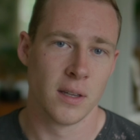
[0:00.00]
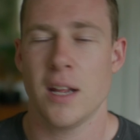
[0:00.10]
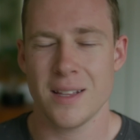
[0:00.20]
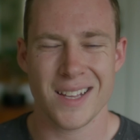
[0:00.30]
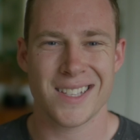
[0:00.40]
And
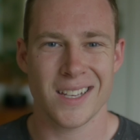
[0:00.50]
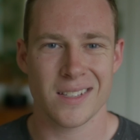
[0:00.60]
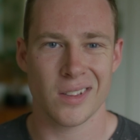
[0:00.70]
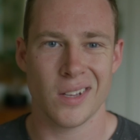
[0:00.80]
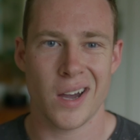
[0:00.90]
I think that
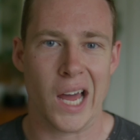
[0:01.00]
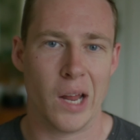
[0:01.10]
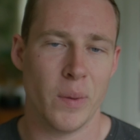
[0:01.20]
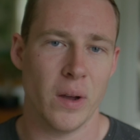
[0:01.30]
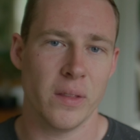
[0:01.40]
says a
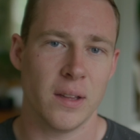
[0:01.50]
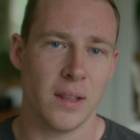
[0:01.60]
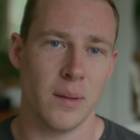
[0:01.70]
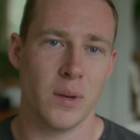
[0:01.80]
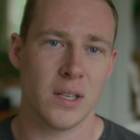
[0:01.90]
lot about the
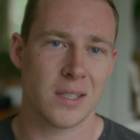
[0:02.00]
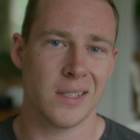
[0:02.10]
limits